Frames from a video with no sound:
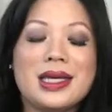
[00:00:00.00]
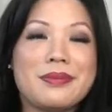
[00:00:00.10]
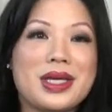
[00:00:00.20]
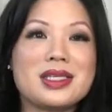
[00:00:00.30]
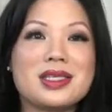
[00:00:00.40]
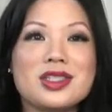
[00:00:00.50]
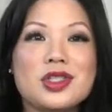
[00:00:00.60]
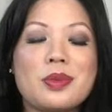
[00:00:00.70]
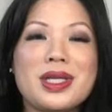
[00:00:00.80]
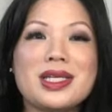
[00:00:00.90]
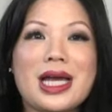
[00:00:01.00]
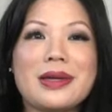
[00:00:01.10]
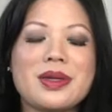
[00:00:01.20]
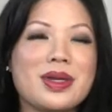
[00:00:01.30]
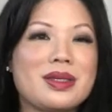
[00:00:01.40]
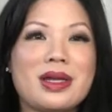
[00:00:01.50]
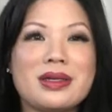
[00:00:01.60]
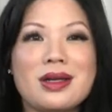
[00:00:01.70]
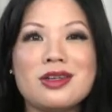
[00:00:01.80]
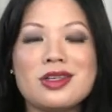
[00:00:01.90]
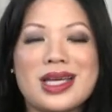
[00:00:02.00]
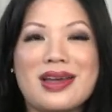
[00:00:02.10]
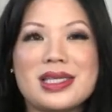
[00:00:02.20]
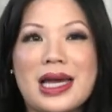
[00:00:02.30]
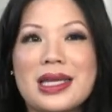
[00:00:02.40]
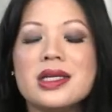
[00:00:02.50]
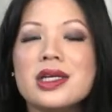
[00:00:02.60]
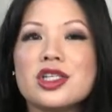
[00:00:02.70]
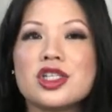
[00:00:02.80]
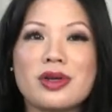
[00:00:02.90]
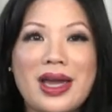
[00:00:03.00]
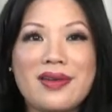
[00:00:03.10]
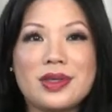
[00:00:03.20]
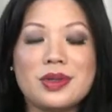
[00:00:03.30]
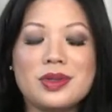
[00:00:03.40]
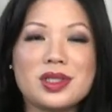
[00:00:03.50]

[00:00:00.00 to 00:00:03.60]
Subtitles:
Because so many times, I mean, McDonald's has had drive throughs